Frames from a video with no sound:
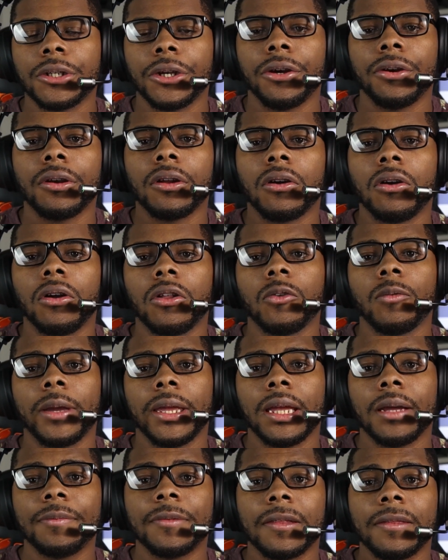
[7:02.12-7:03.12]
turned all the way
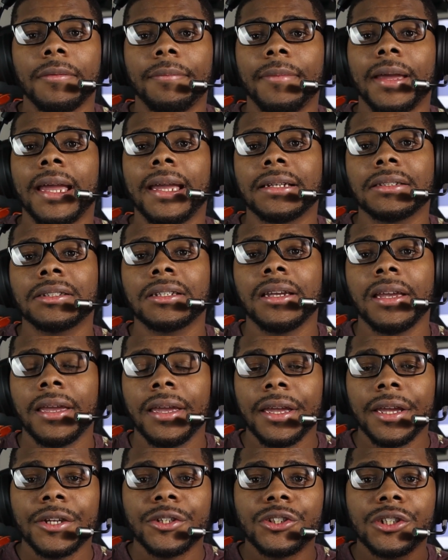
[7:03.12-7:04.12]
up to the max,
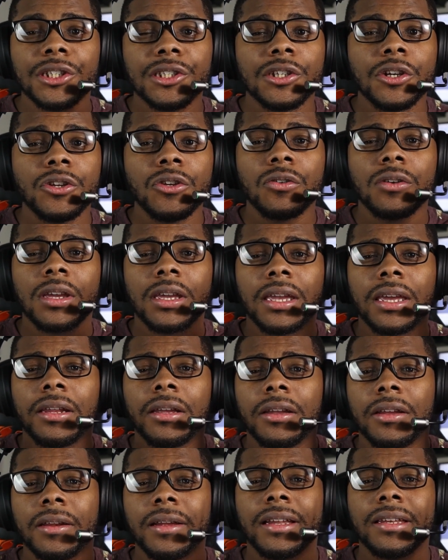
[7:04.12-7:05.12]
just so you could get a
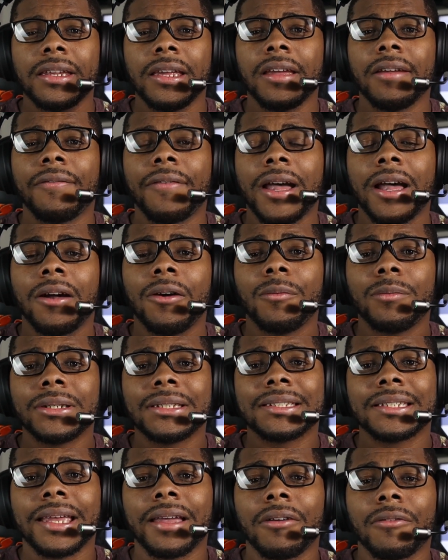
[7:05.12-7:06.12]
good idea of how it would
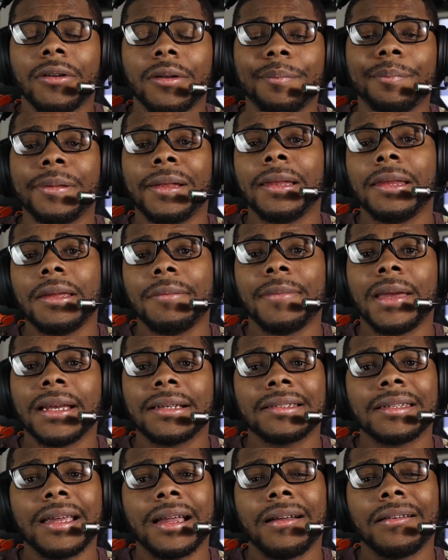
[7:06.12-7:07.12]
sound completely
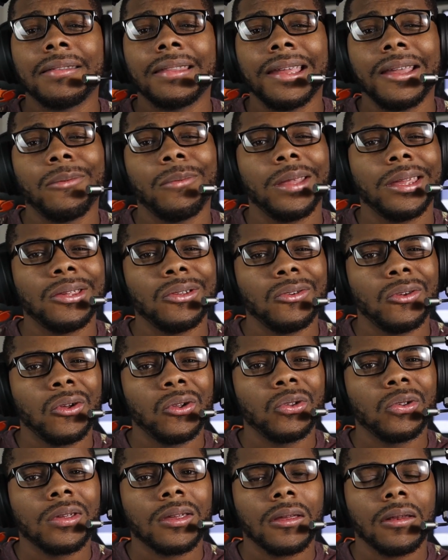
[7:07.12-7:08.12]
maxed out, and that way you know
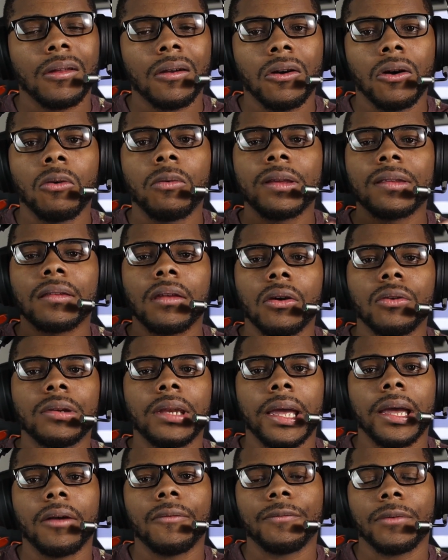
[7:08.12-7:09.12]
you can always go
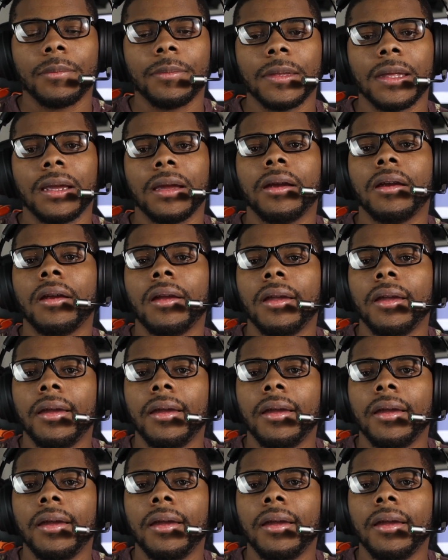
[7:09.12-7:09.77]
down from there.